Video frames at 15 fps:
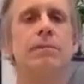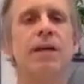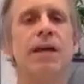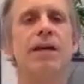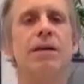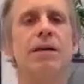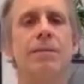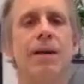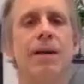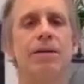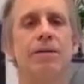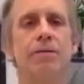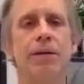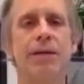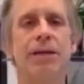Any amount
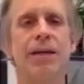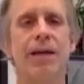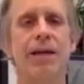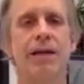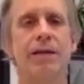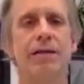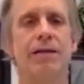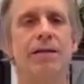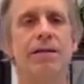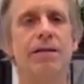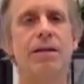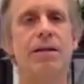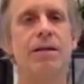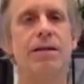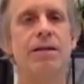that we can.
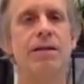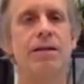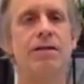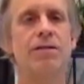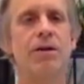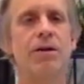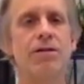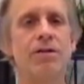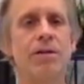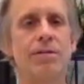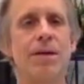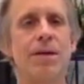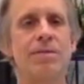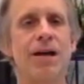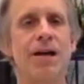So
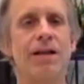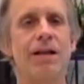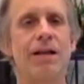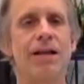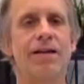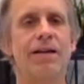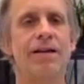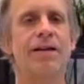sometimes I'll like